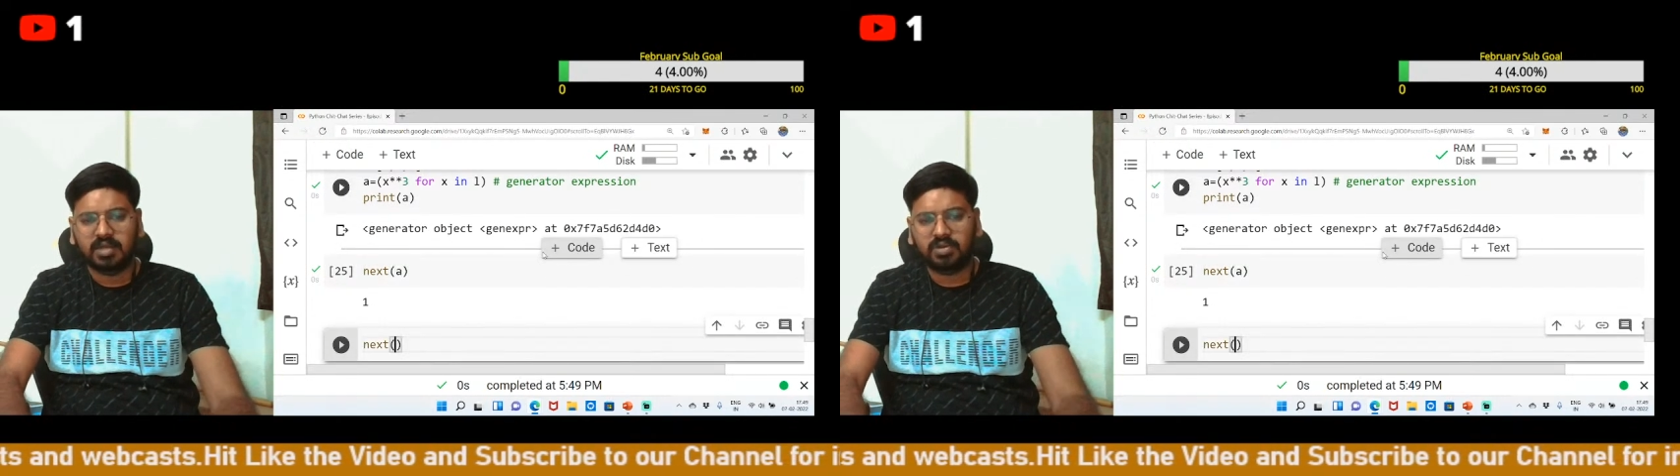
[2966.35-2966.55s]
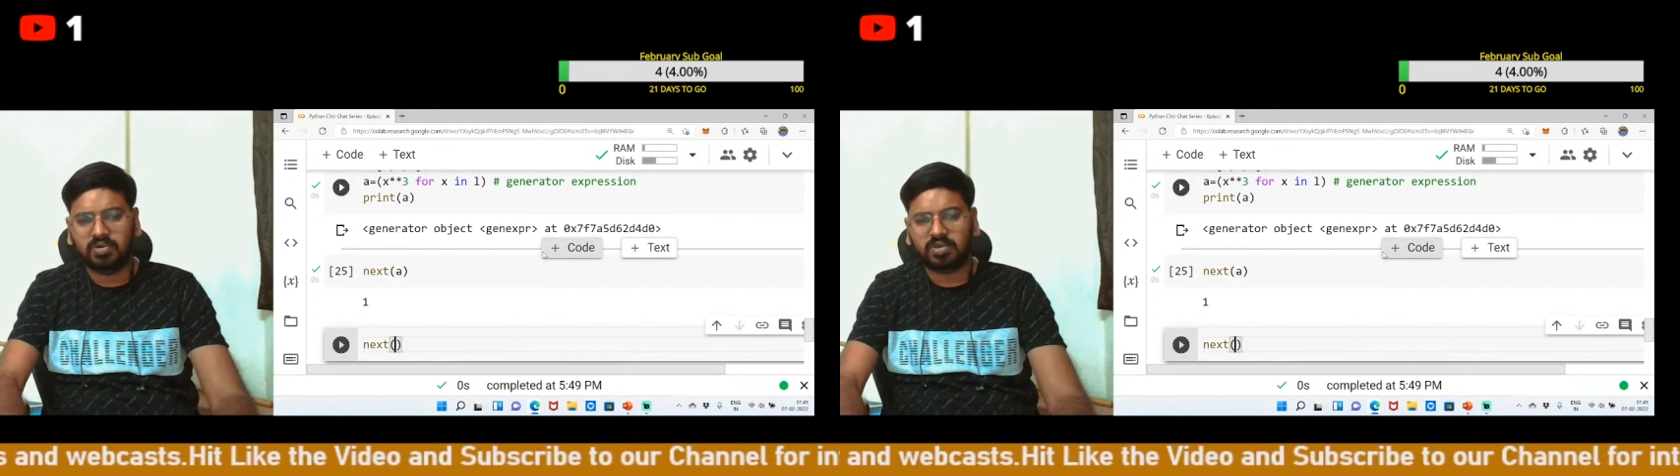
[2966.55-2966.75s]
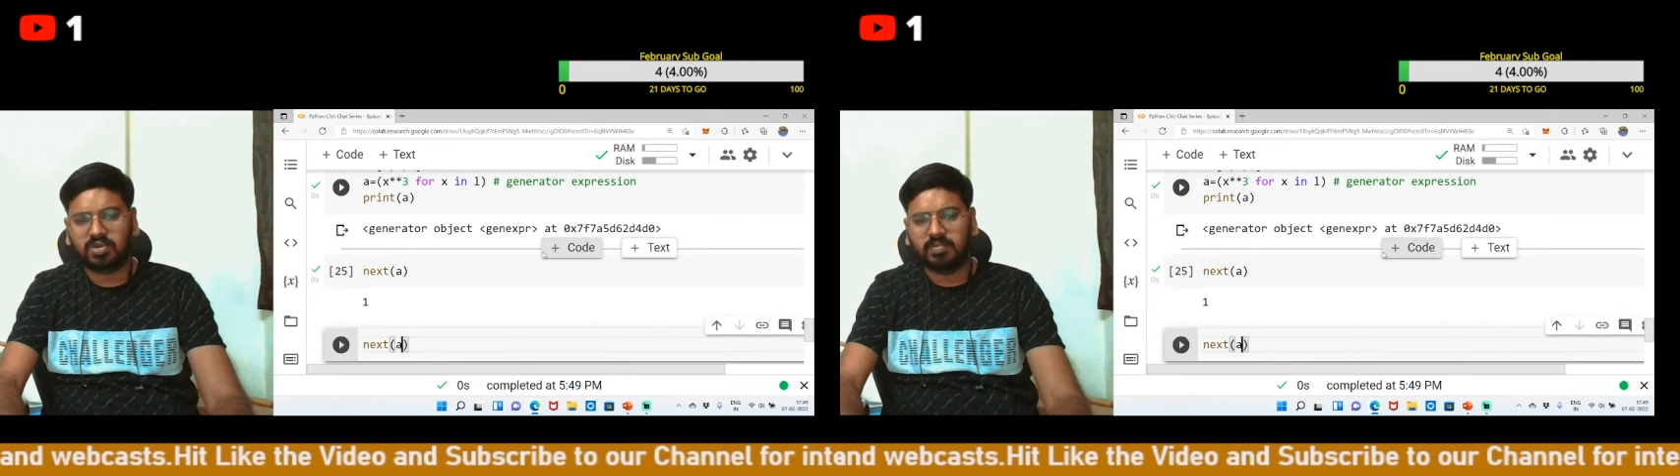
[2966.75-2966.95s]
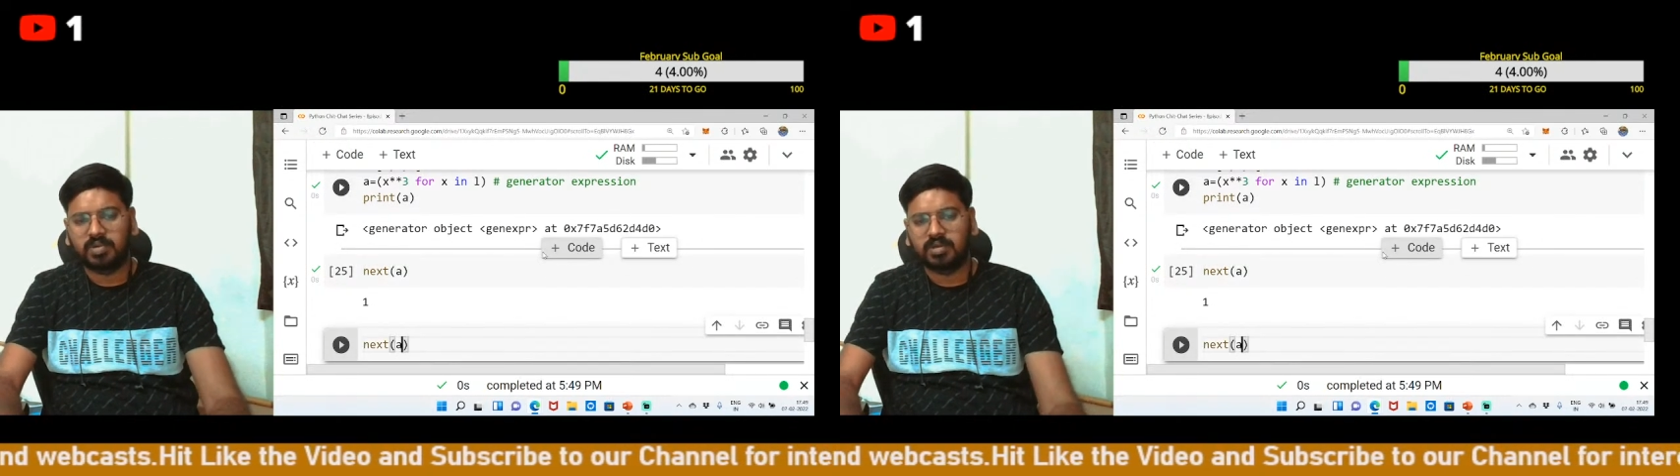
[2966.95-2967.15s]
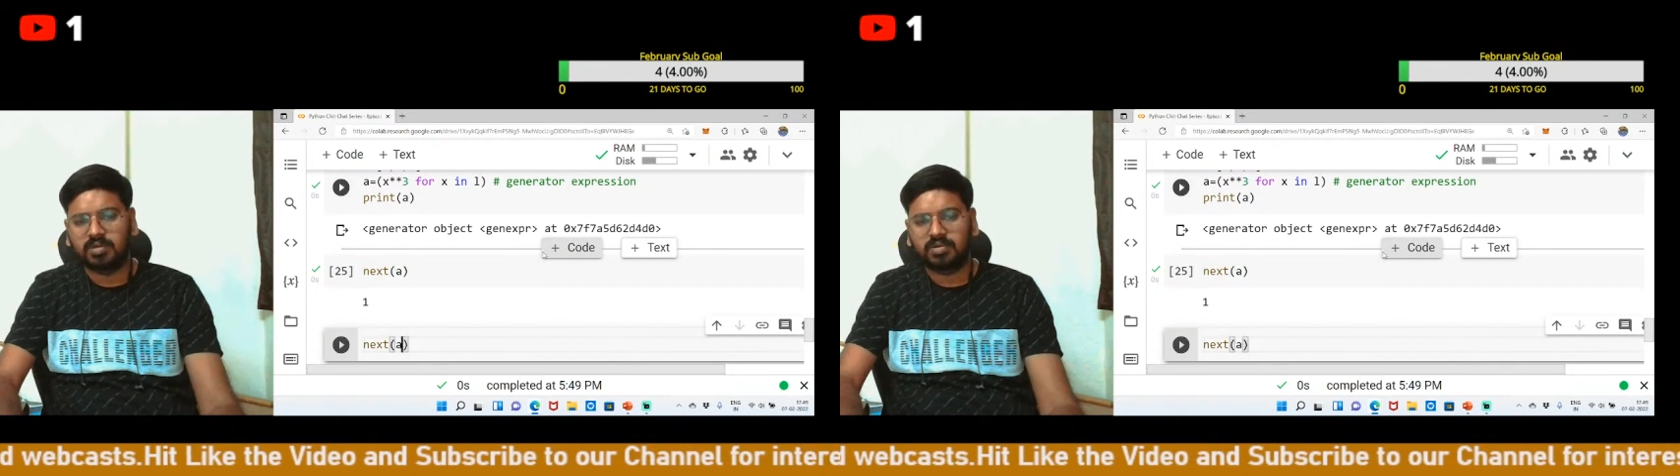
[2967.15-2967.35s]
2
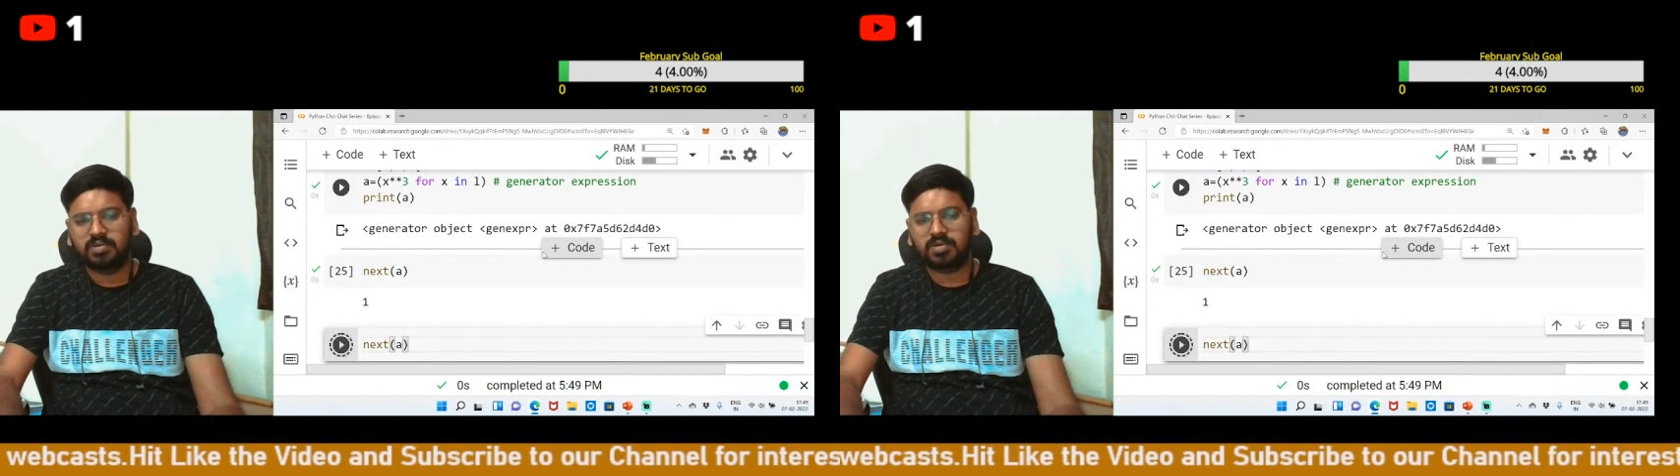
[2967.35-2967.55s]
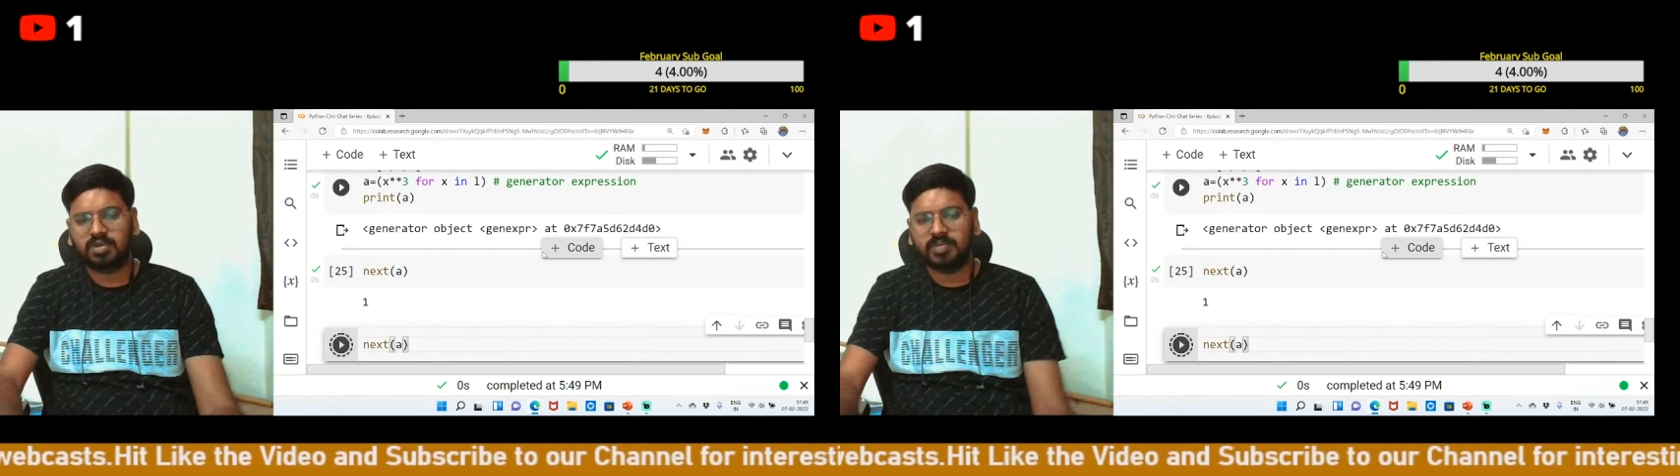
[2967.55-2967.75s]
cube